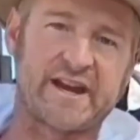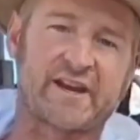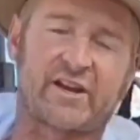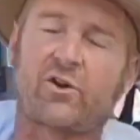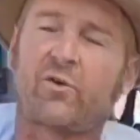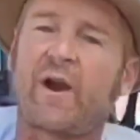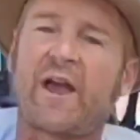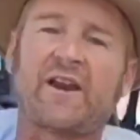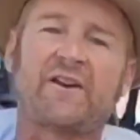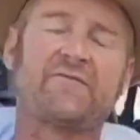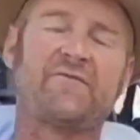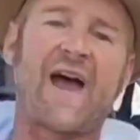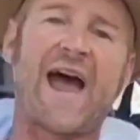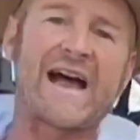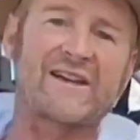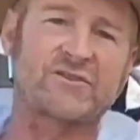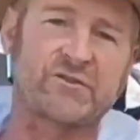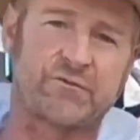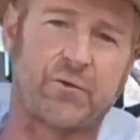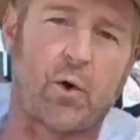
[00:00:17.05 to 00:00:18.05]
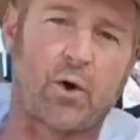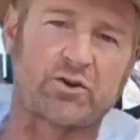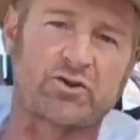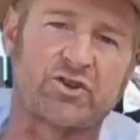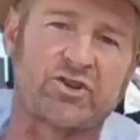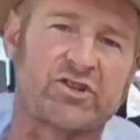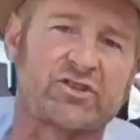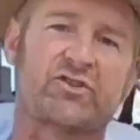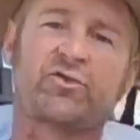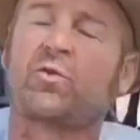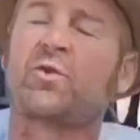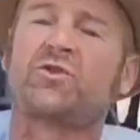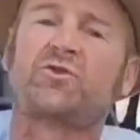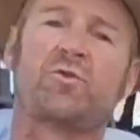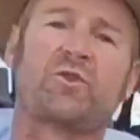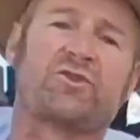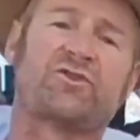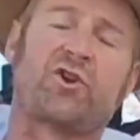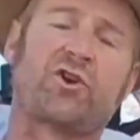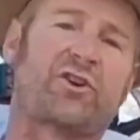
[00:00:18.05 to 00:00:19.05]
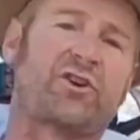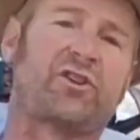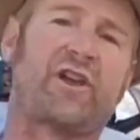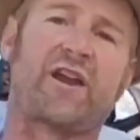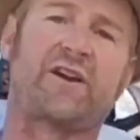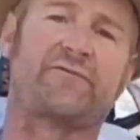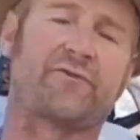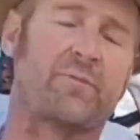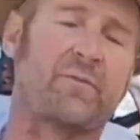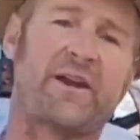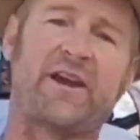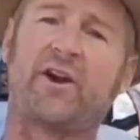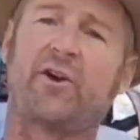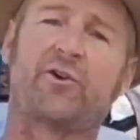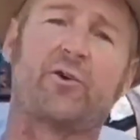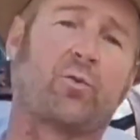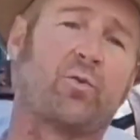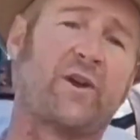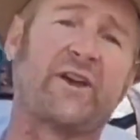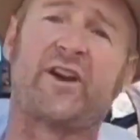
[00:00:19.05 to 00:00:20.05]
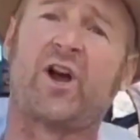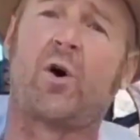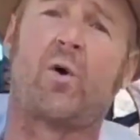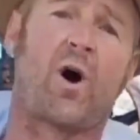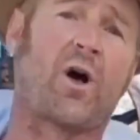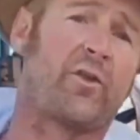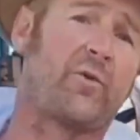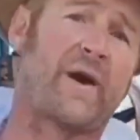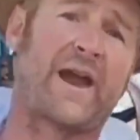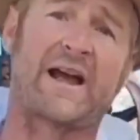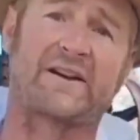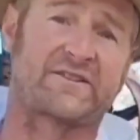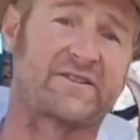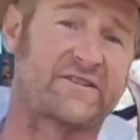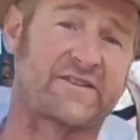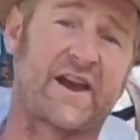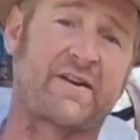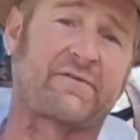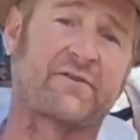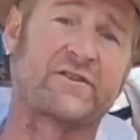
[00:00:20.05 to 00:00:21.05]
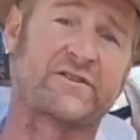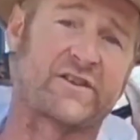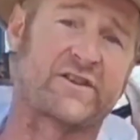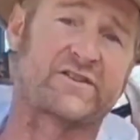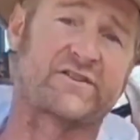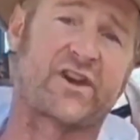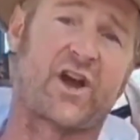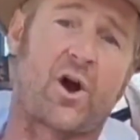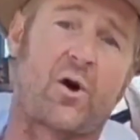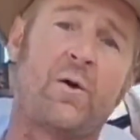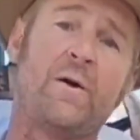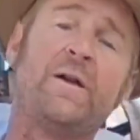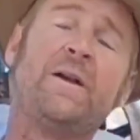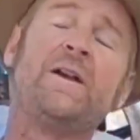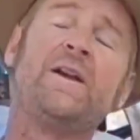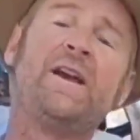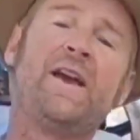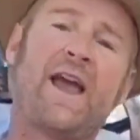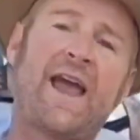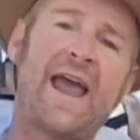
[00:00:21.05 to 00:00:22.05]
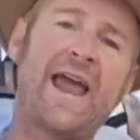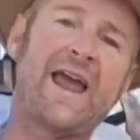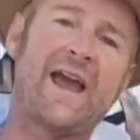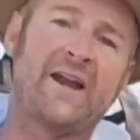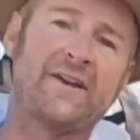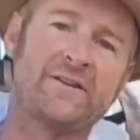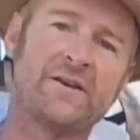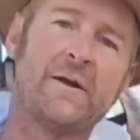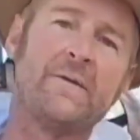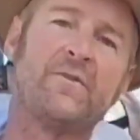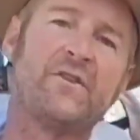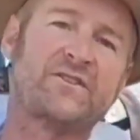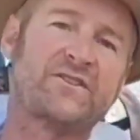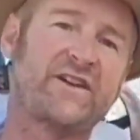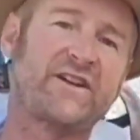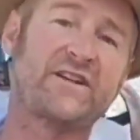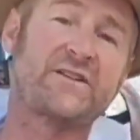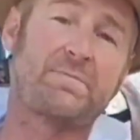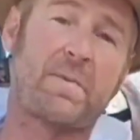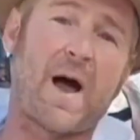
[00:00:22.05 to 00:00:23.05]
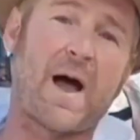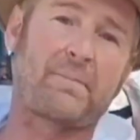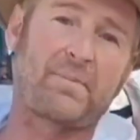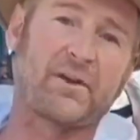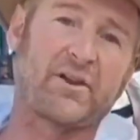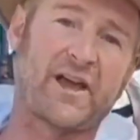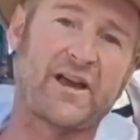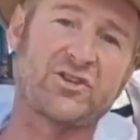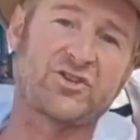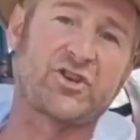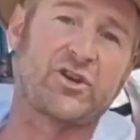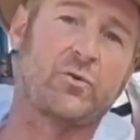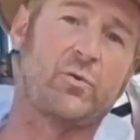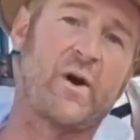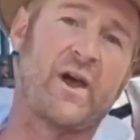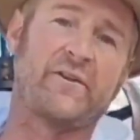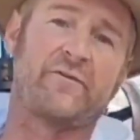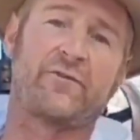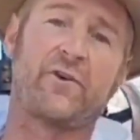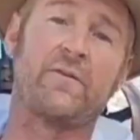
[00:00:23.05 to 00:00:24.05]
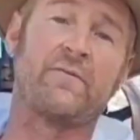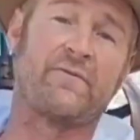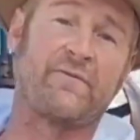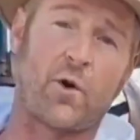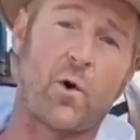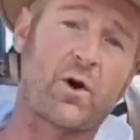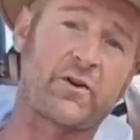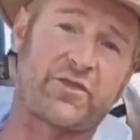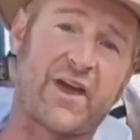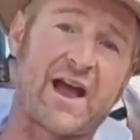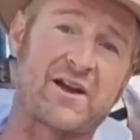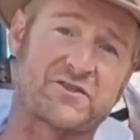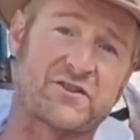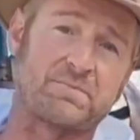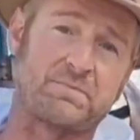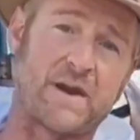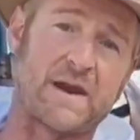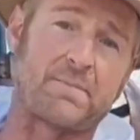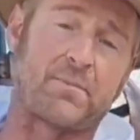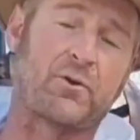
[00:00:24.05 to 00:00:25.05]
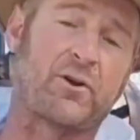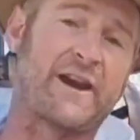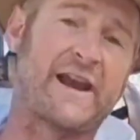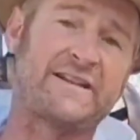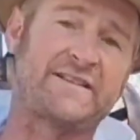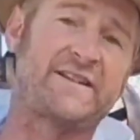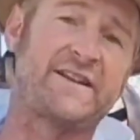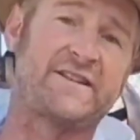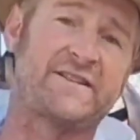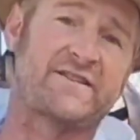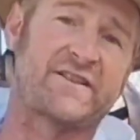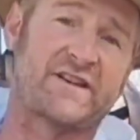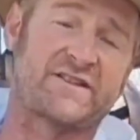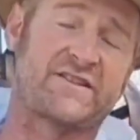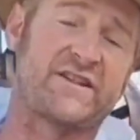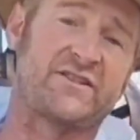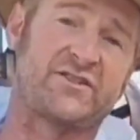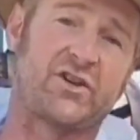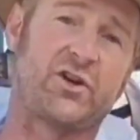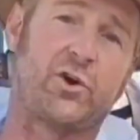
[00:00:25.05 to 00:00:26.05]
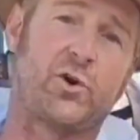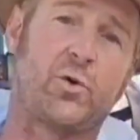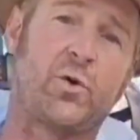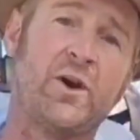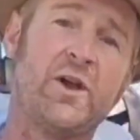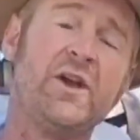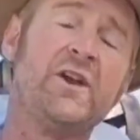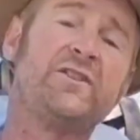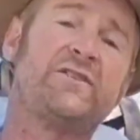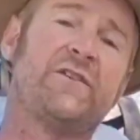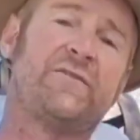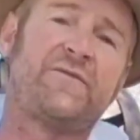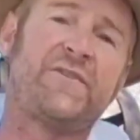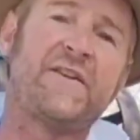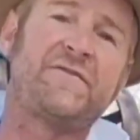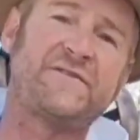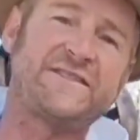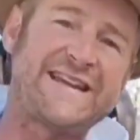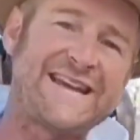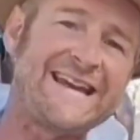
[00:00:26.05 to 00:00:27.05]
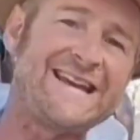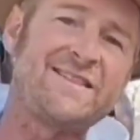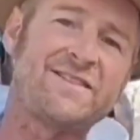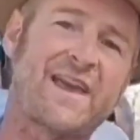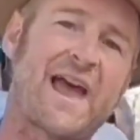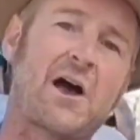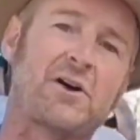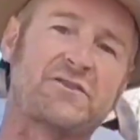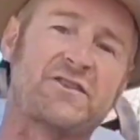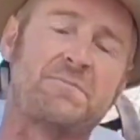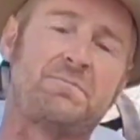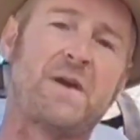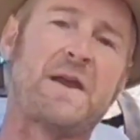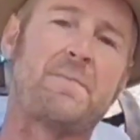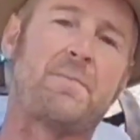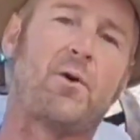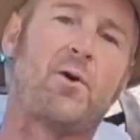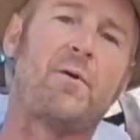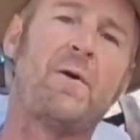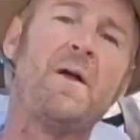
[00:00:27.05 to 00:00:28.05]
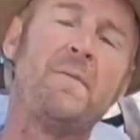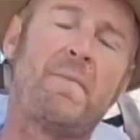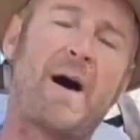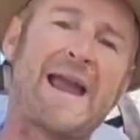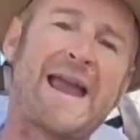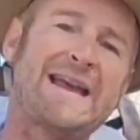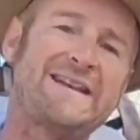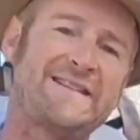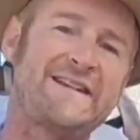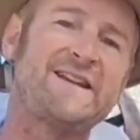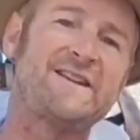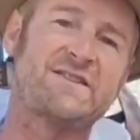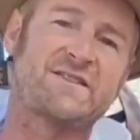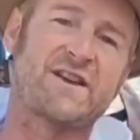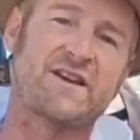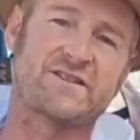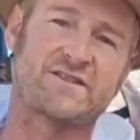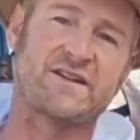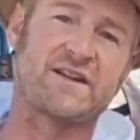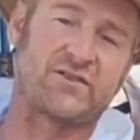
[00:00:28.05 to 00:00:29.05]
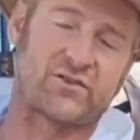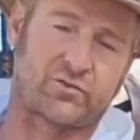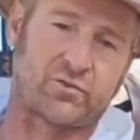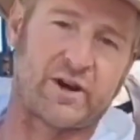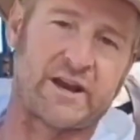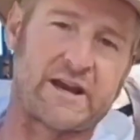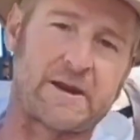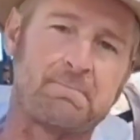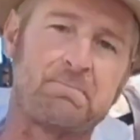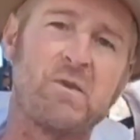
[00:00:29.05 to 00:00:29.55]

It created vast fortunes, which were circulated from here to Reno all the way out to San Francisco, and the city's population went from 4,000 people in 1862 to 15,000 people by 1863.